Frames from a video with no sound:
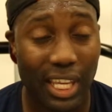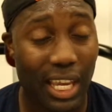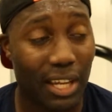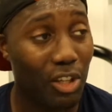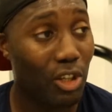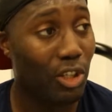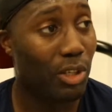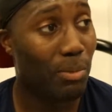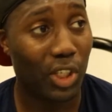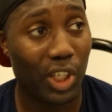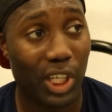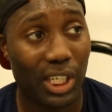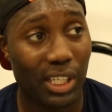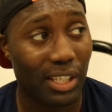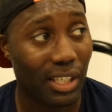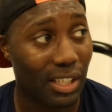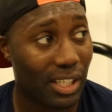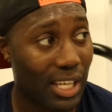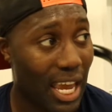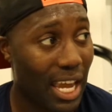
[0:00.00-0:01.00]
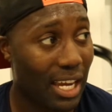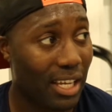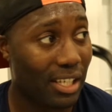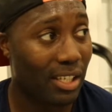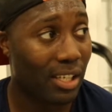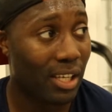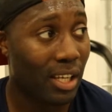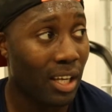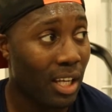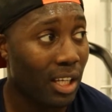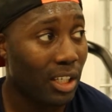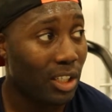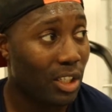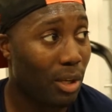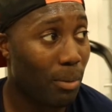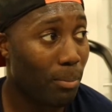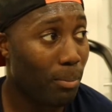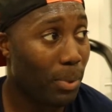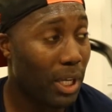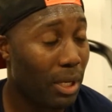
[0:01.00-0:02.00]
Using machines to text.
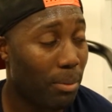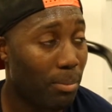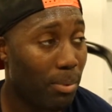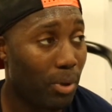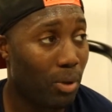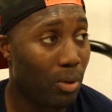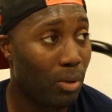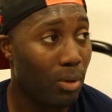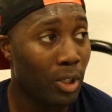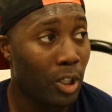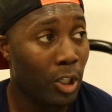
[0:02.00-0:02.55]
Some people